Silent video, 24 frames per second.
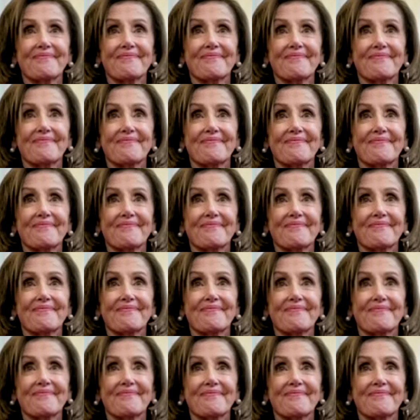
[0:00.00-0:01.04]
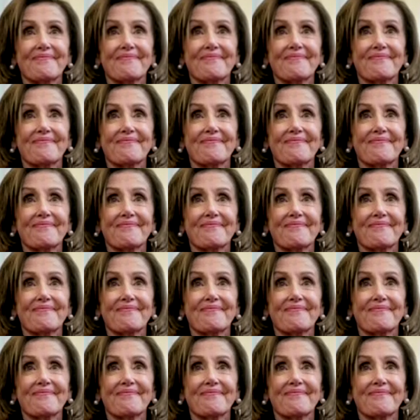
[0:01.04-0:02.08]

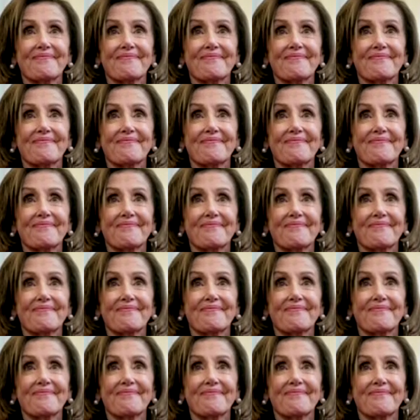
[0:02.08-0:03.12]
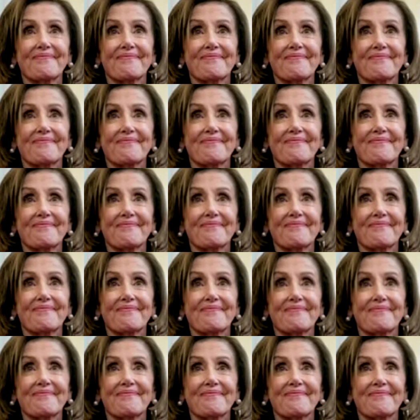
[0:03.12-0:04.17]

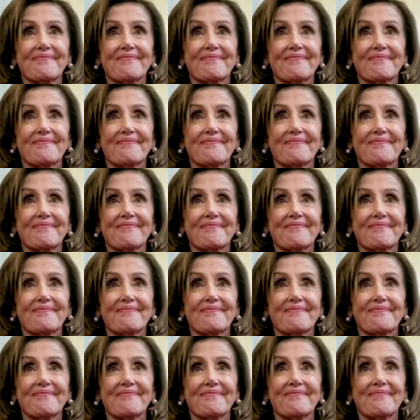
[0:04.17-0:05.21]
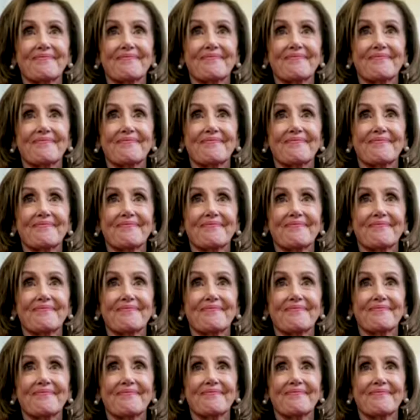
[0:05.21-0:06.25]

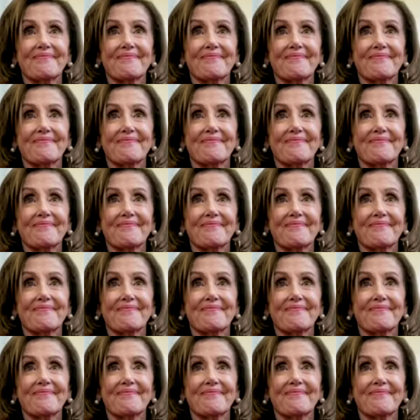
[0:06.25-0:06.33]
[no speech]